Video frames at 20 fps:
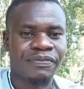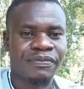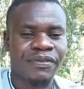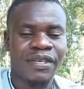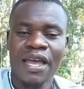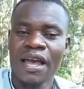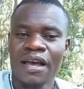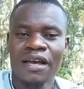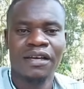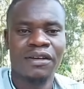
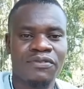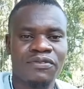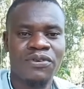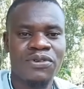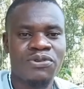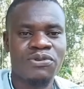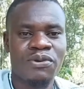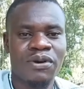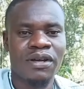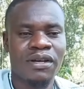yeah for
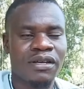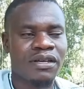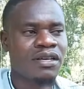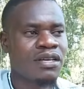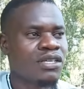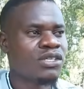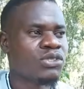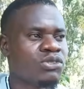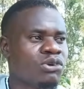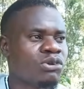sure
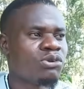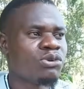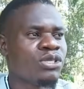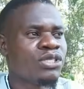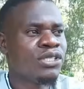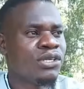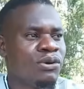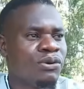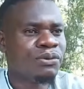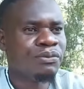
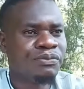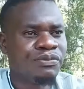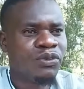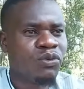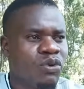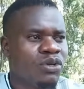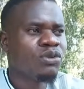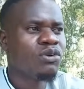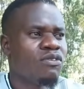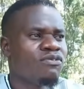sorosio
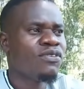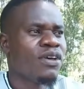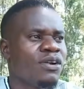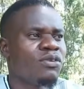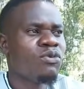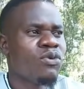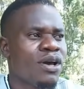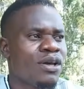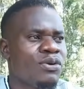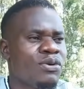we know very
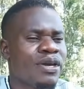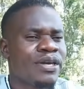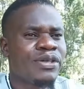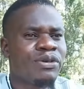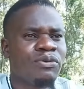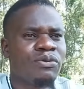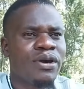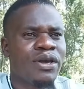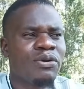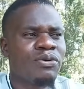well where
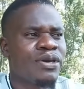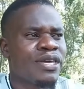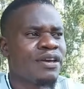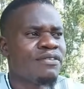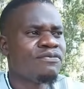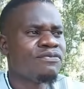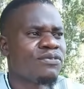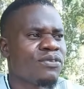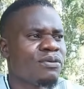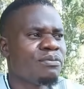where you
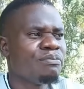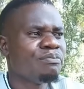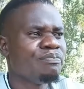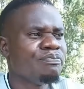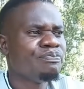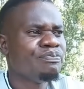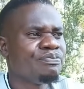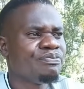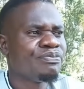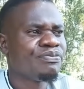came from
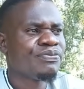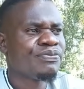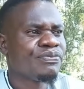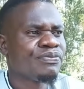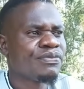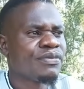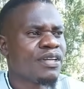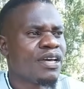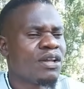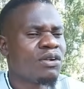
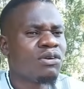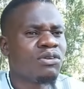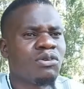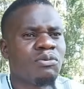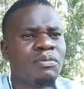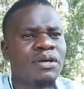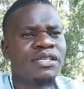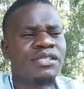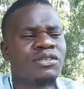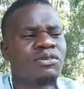i don't know
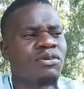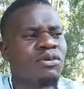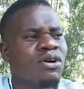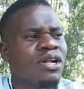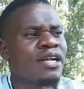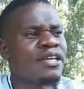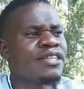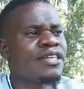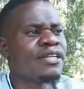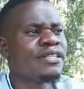mexico or
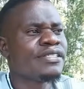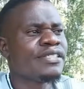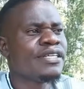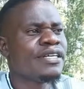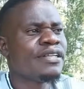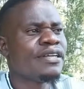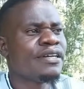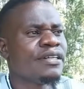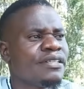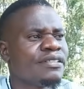
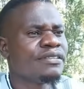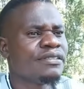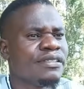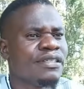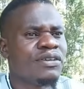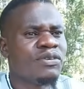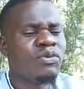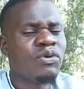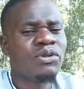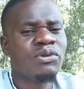argentina
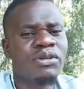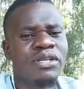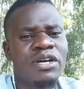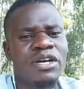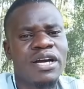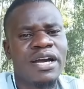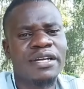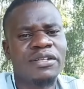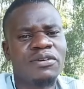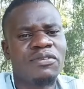we know the
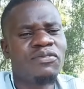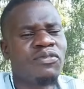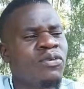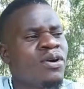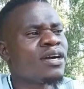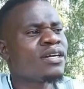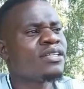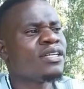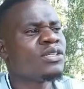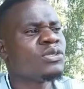kind of
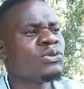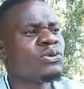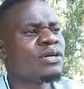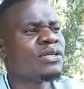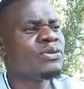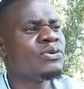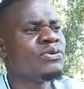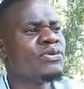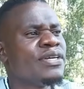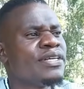work that you are
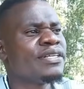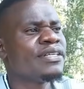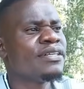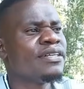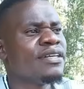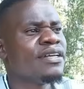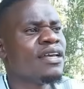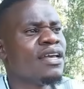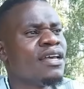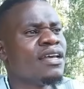doing
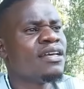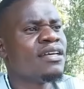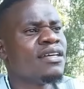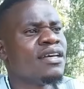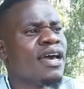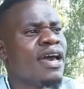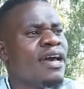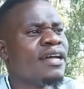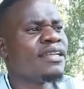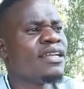
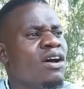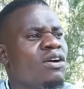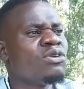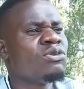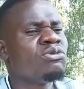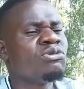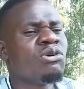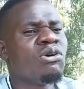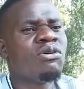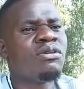and now
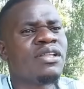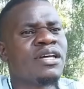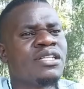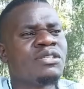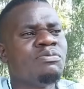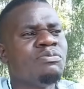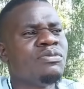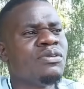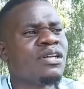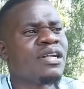you know that
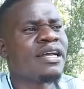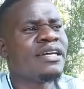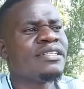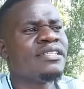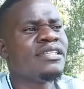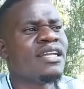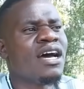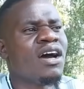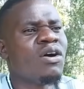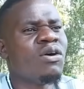right
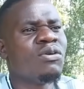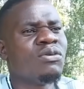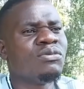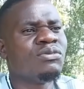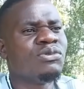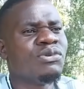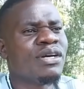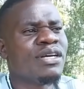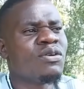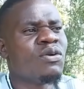now
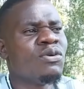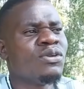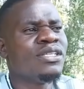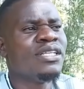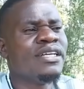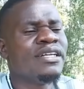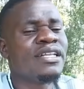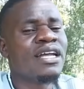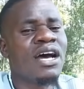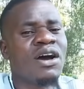you are
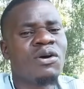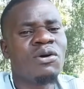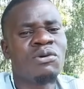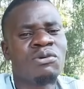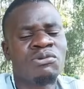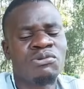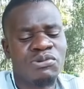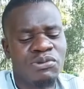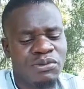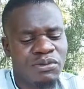only
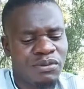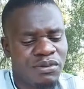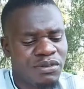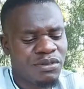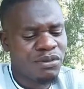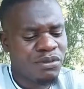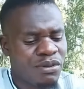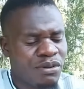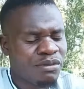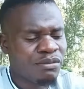now
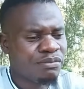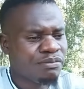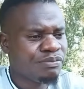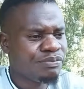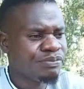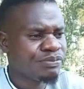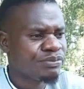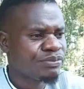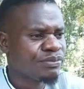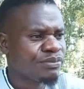you know
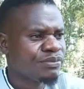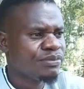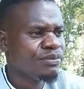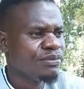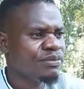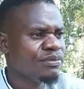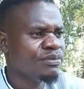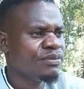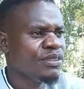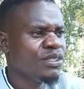
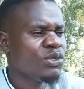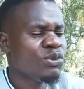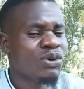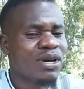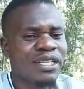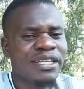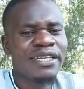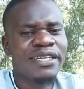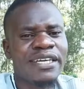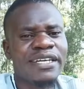you
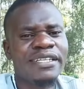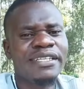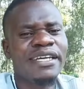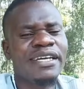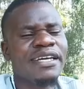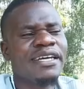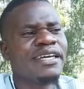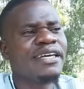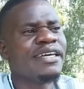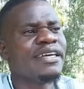are leaking
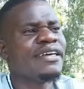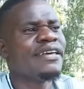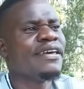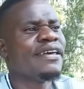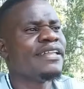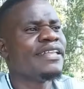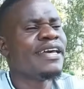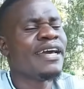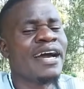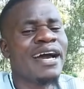the
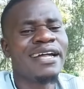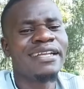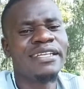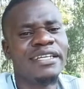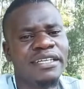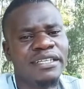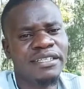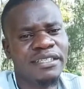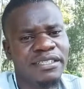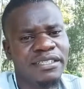the honey